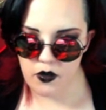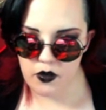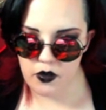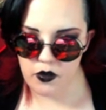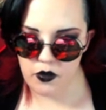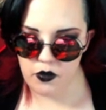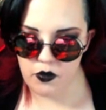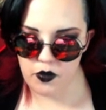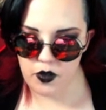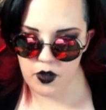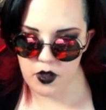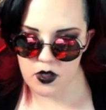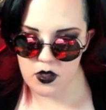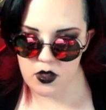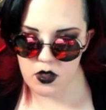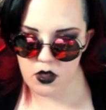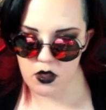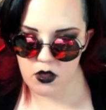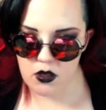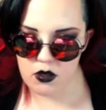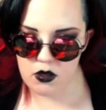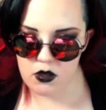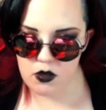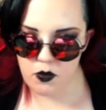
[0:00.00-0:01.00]
Have to fix
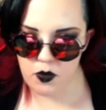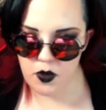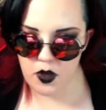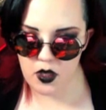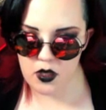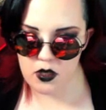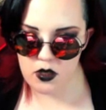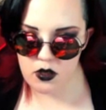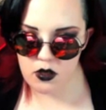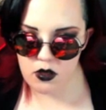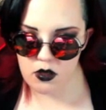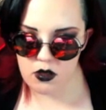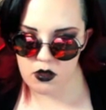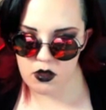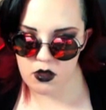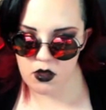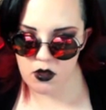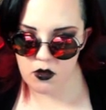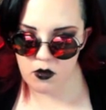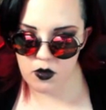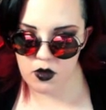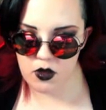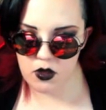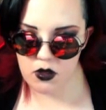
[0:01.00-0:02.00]
the spots on this
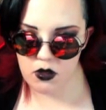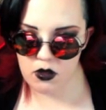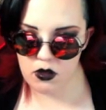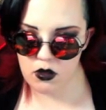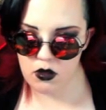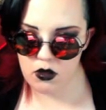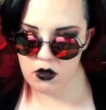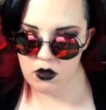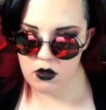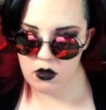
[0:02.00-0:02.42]
helmet.